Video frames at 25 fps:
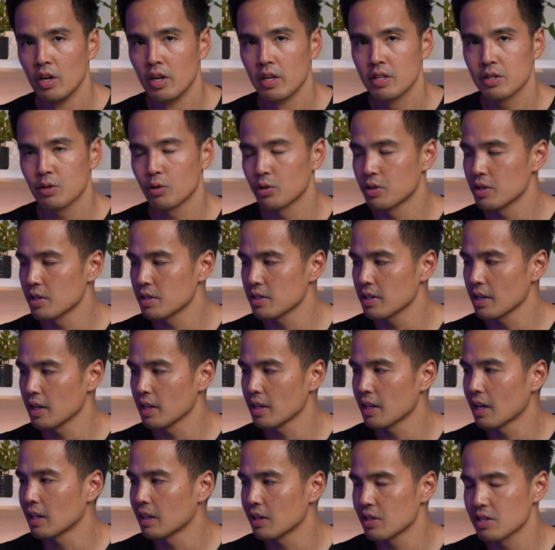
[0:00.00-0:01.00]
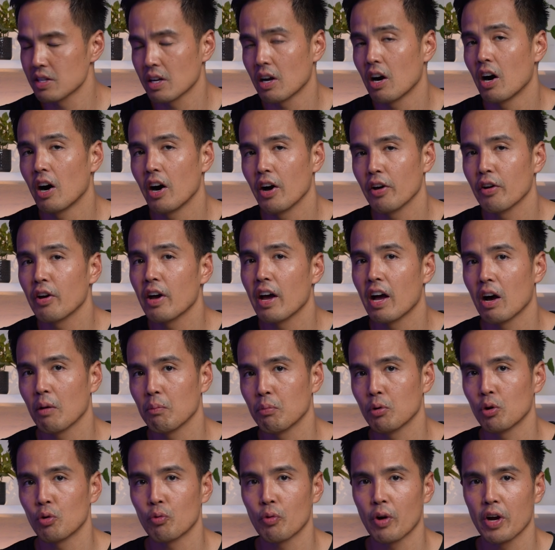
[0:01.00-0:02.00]
It's good to see that there's a higher
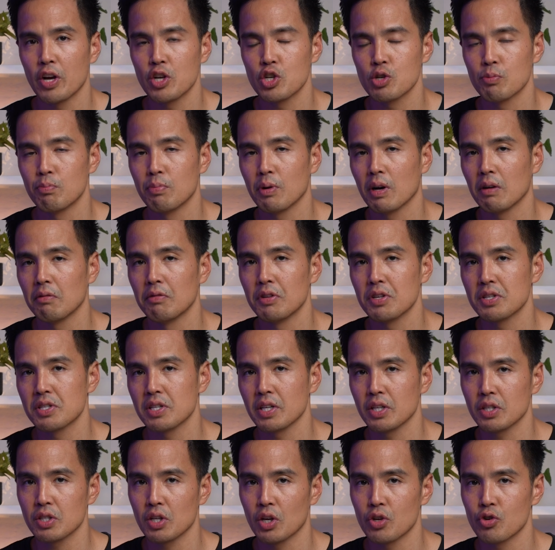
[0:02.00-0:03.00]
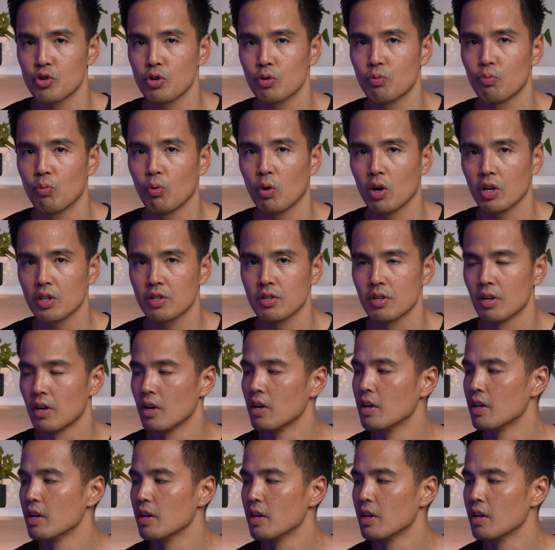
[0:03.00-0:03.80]
output range above the 600 watt